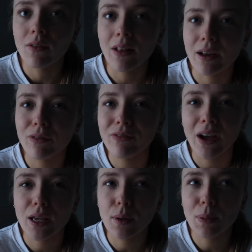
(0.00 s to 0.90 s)
of like
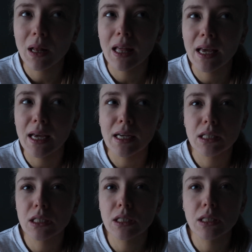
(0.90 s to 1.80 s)

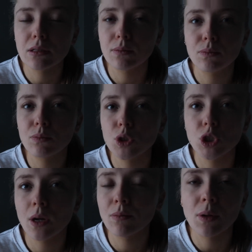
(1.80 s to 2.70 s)
fireplace
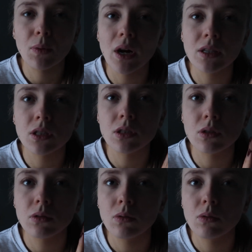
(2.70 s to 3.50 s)
chimney breast